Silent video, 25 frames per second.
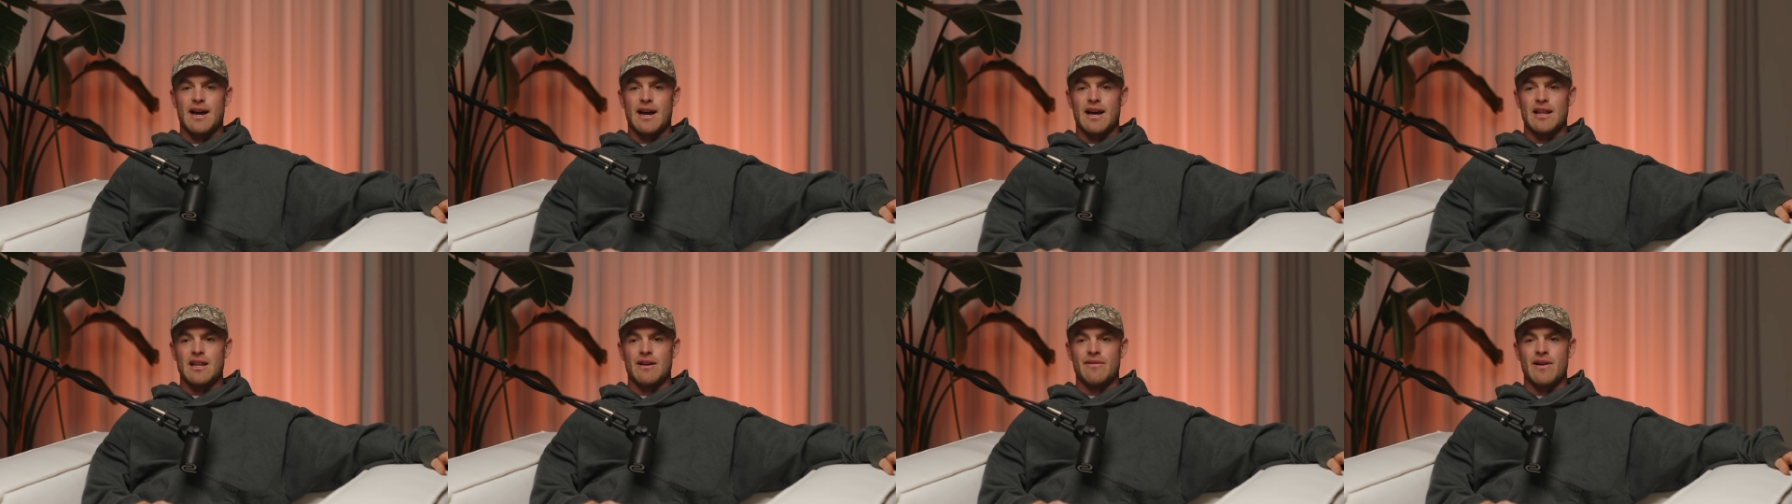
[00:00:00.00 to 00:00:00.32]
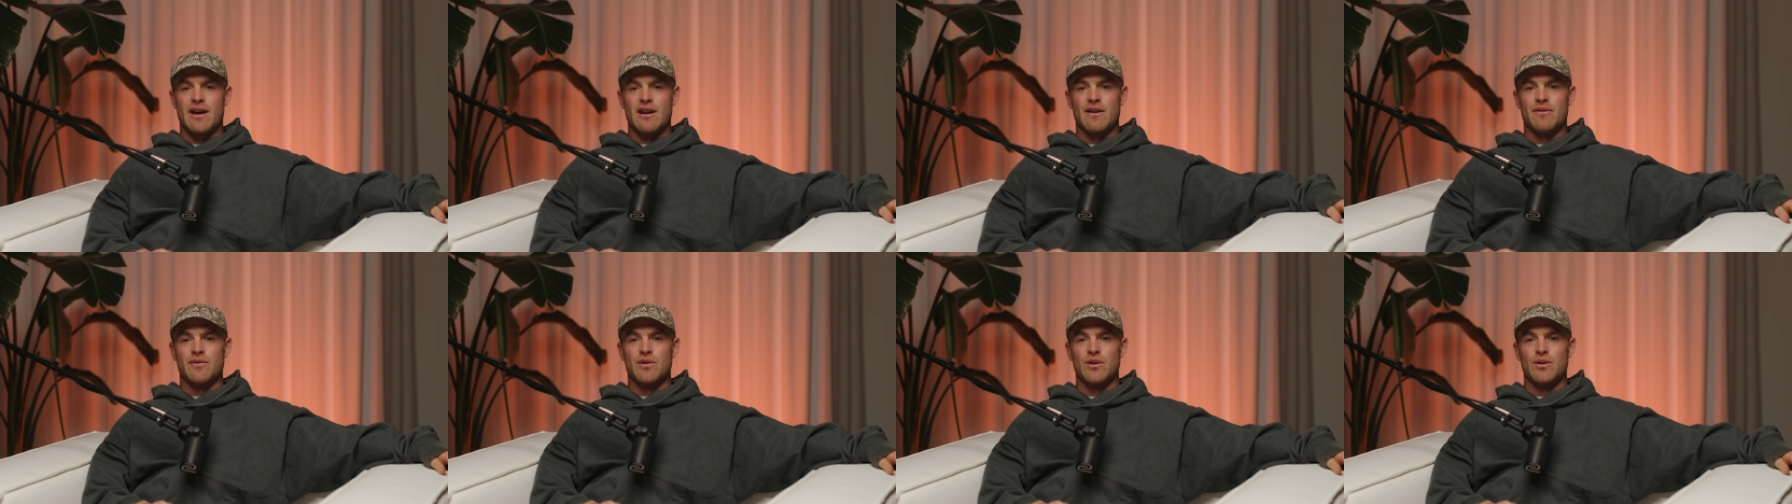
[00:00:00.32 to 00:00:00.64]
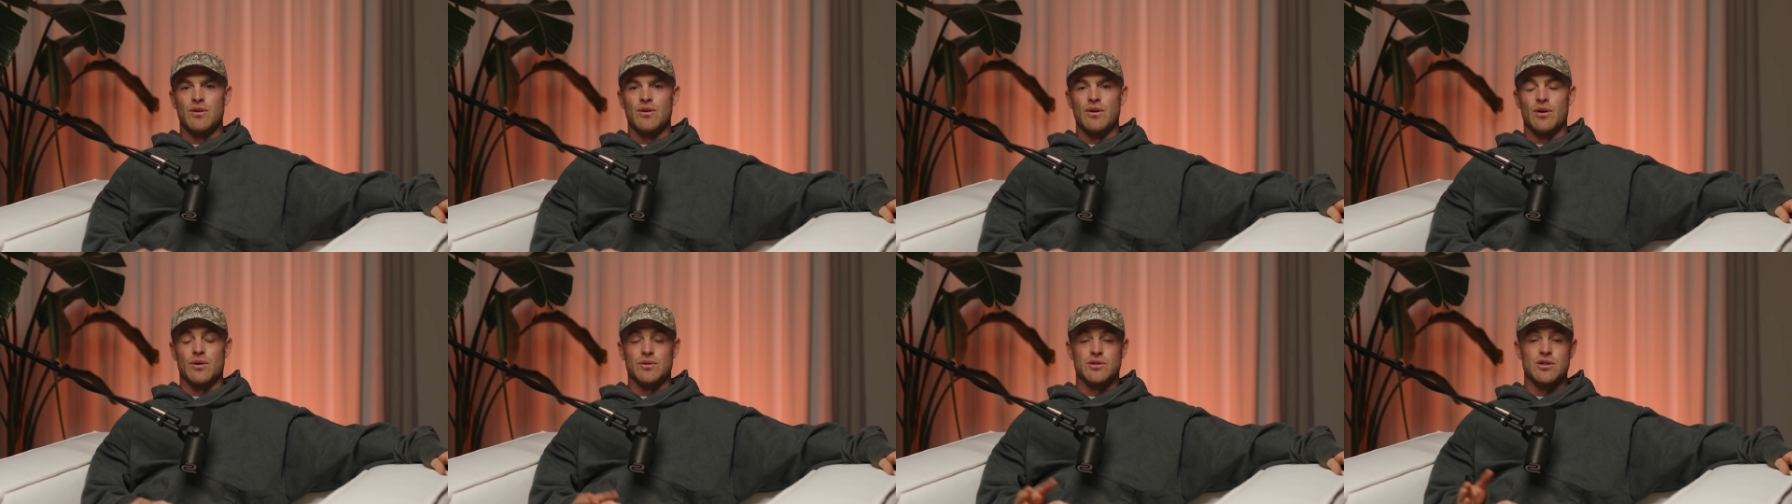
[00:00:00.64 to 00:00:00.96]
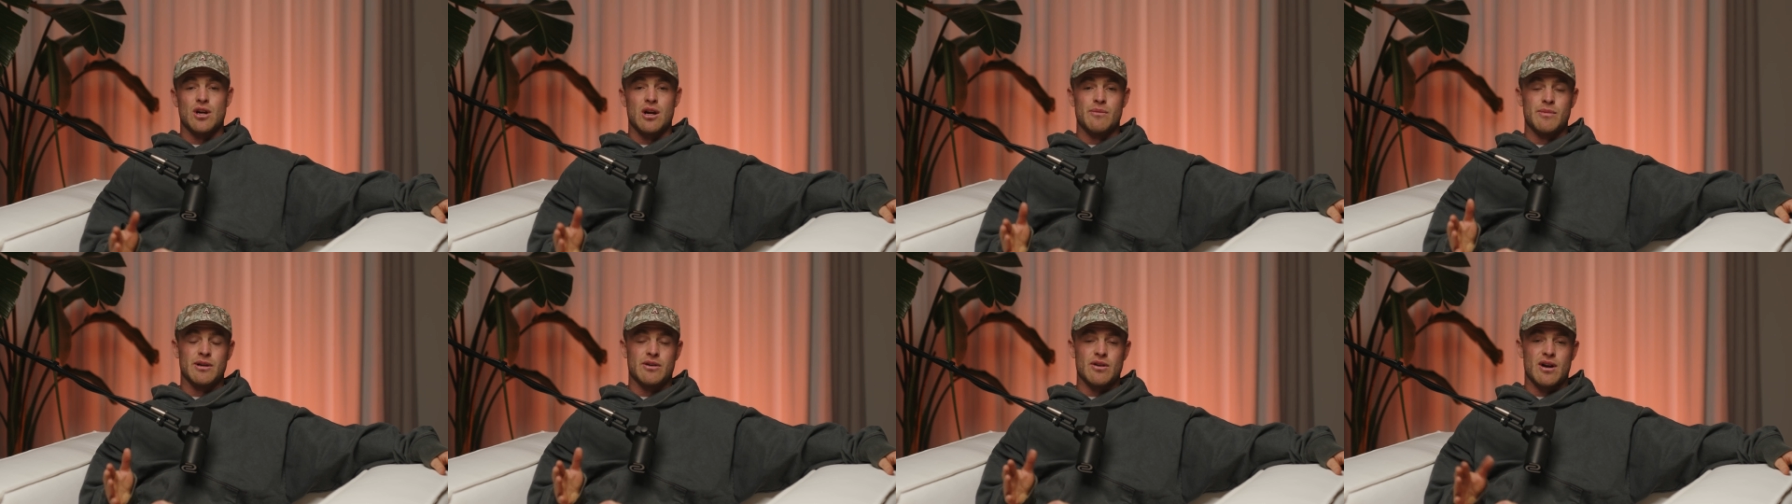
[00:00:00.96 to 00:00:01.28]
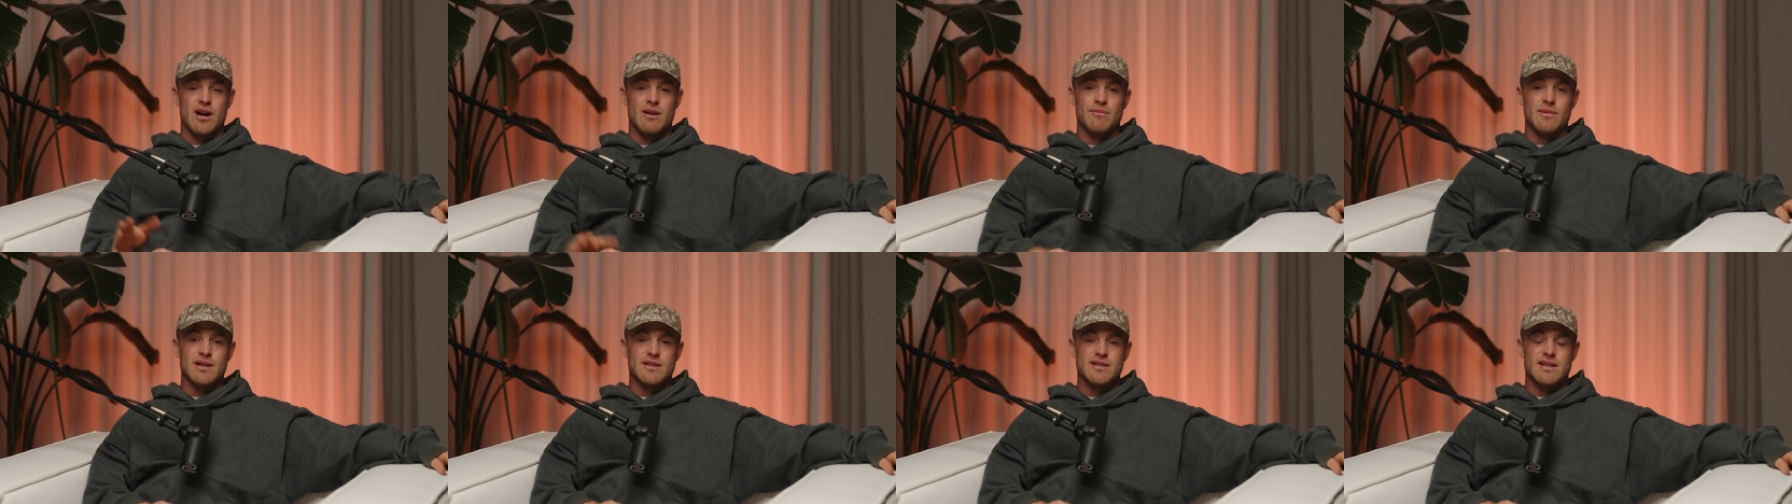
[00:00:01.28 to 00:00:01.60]
They've had a few, Toby
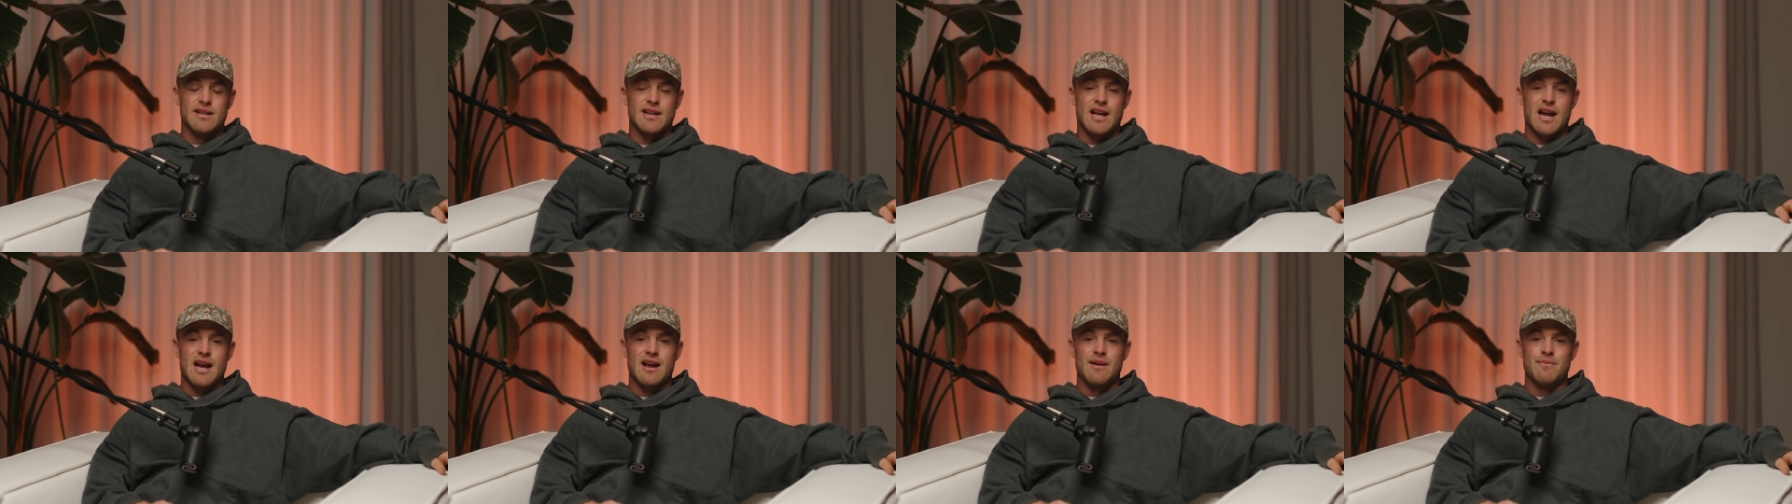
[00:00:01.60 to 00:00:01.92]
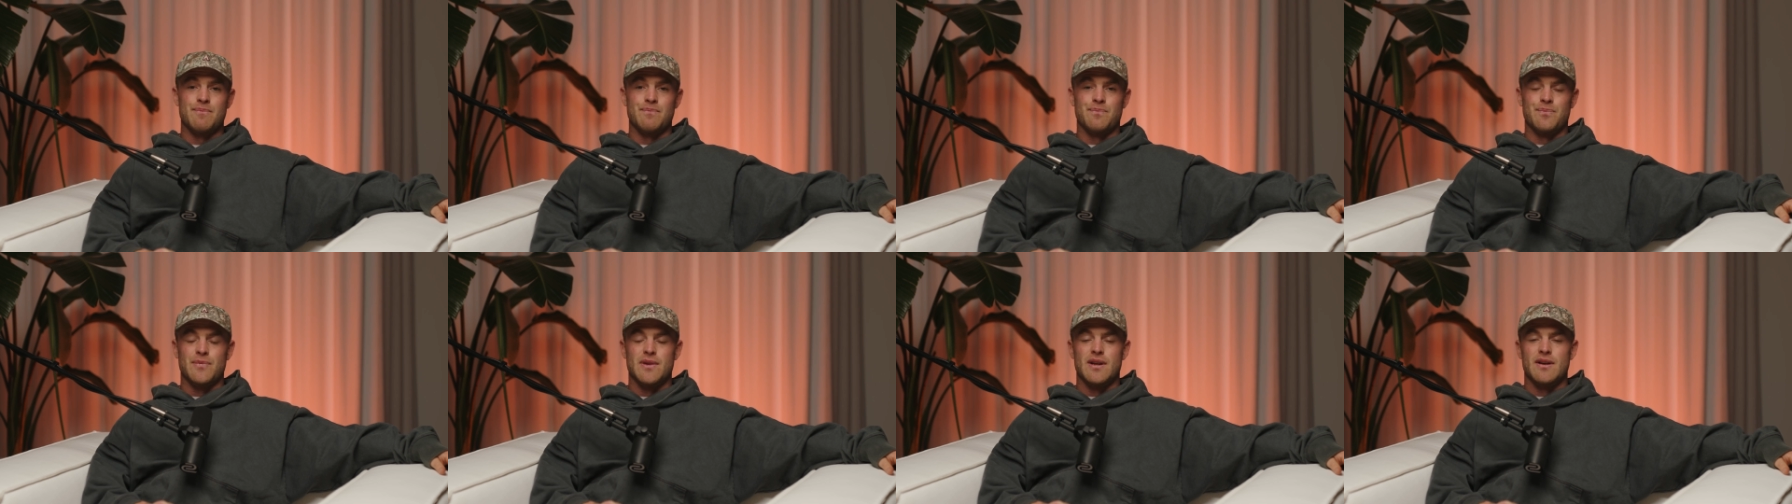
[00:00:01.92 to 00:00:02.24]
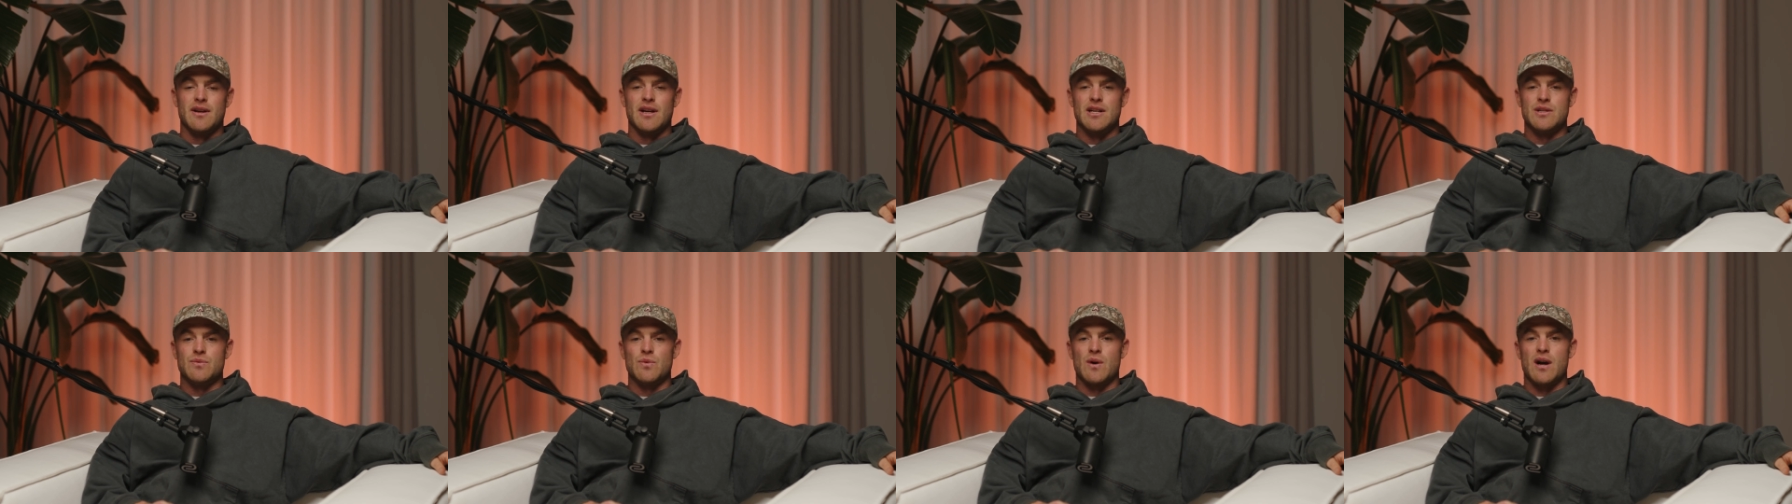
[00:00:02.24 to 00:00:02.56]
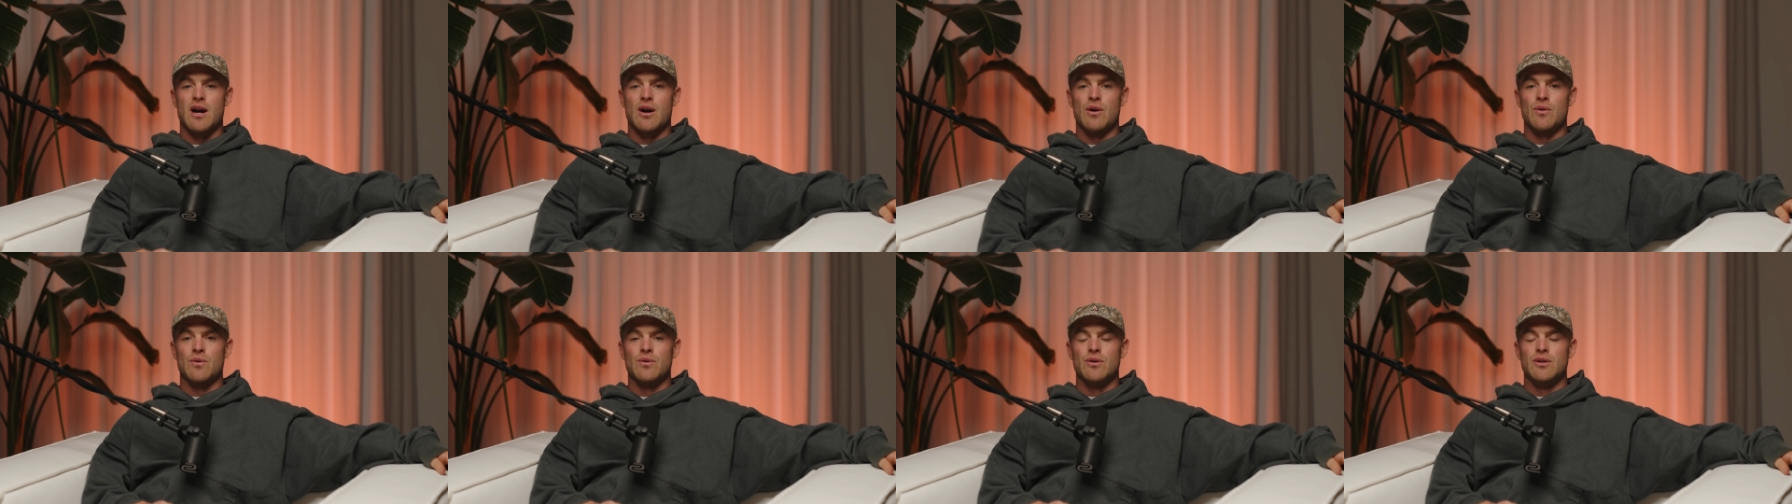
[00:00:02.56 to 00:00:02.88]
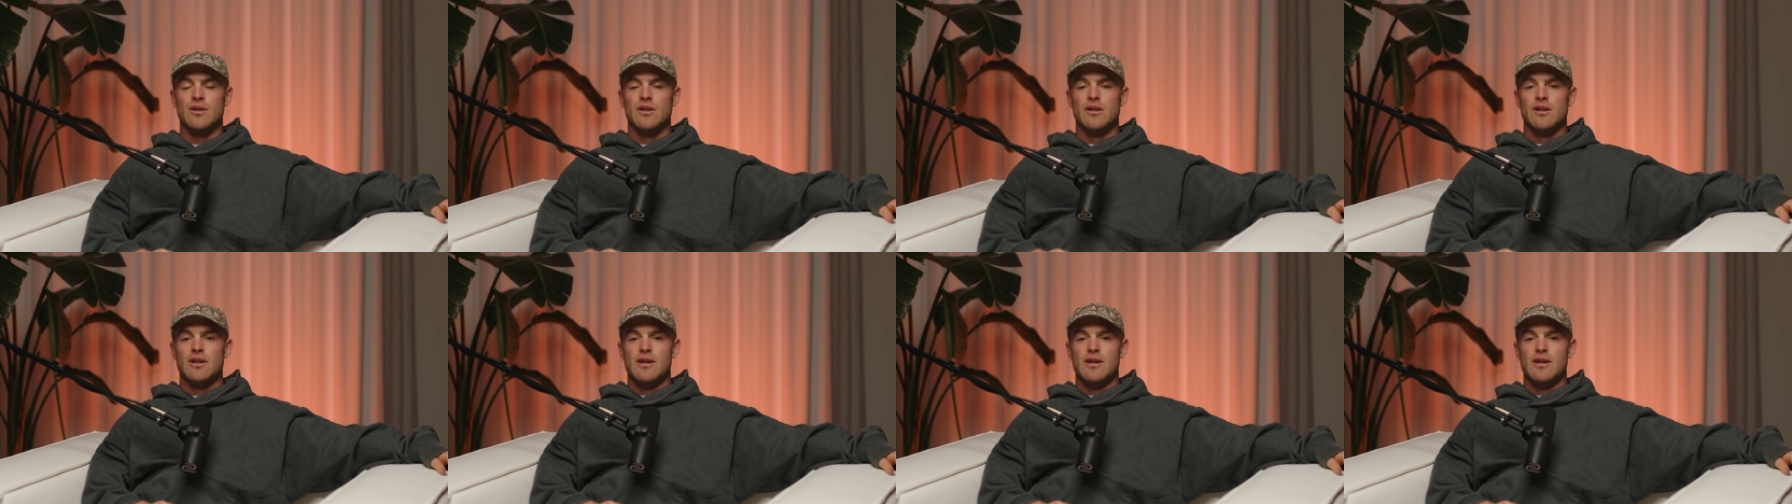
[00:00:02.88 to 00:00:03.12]
Green missed a game as well.